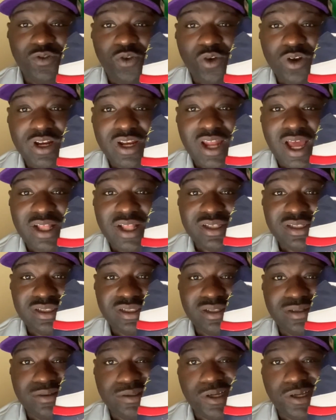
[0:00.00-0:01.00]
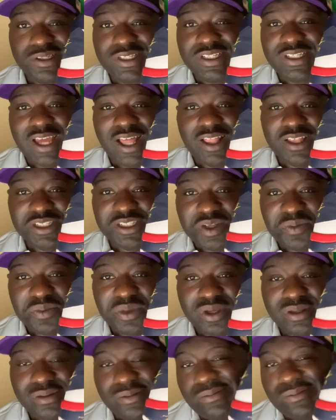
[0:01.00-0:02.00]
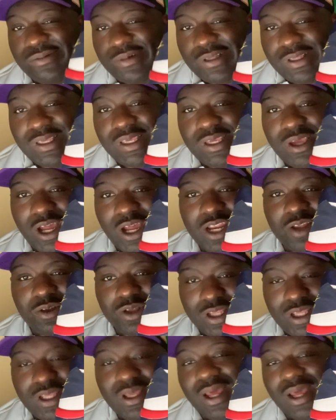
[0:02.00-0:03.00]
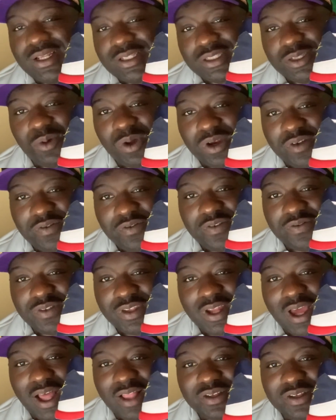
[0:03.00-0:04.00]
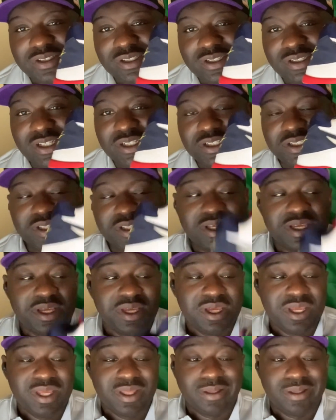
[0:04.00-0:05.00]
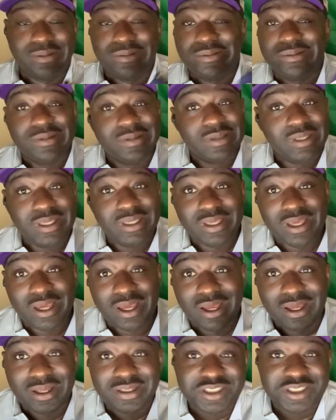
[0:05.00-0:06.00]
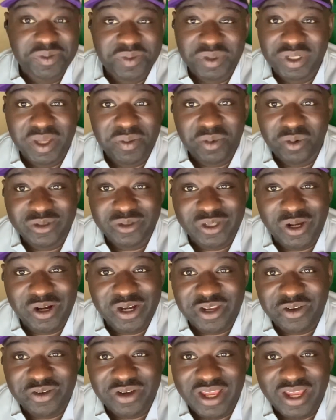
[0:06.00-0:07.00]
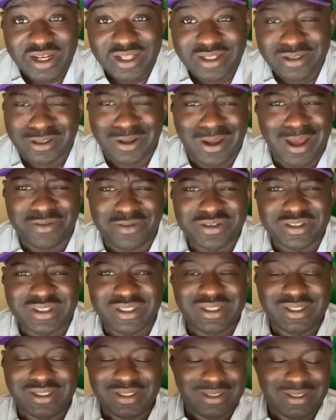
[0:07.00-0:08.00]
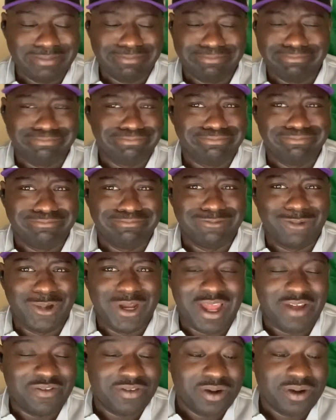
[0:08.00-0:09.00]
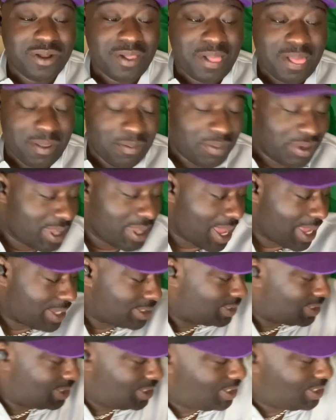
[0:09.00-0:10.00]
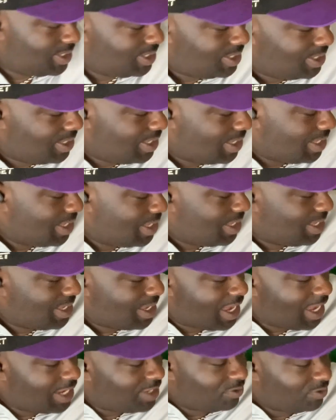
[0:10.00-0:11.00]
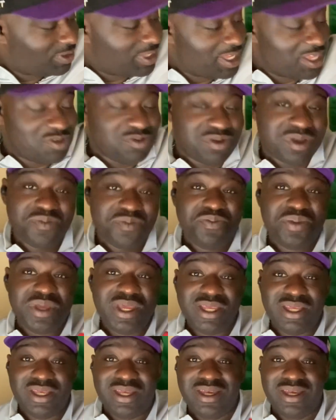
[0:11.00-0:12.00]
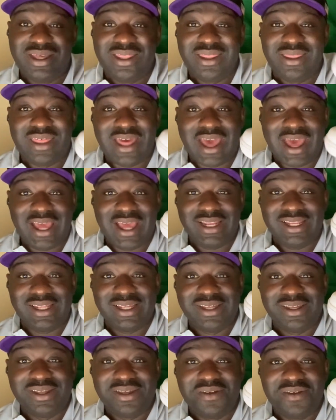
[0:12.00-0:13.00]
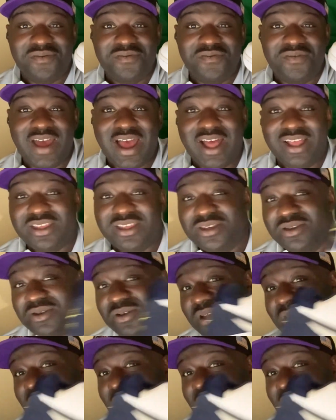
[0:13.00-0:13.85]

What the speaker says: $13 shipping. Really, he honestly wanted $50, essentially. The shipping label was already created, so obviously, whatever. But guys, I don't think you can beat that value